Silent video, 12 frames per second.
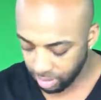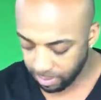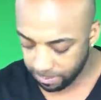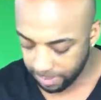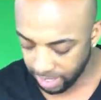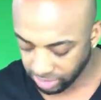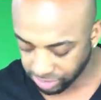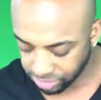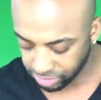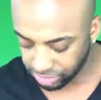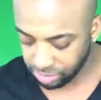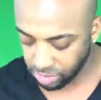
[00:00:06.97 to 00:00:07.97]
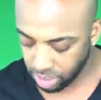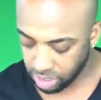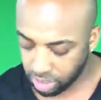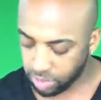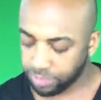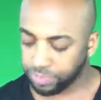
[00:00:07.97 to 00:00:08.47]
make sure you
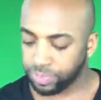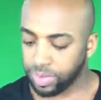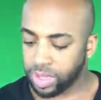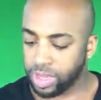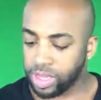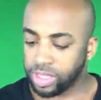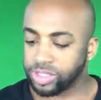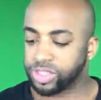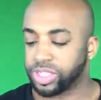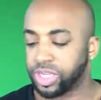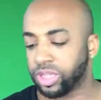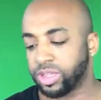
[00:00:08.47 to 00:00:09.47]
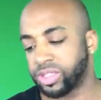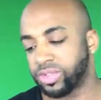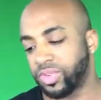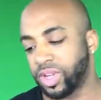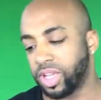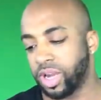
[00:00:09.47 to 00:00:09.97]
all share this
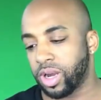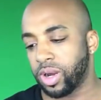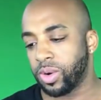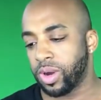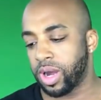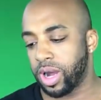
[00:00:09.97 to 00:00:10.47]
video.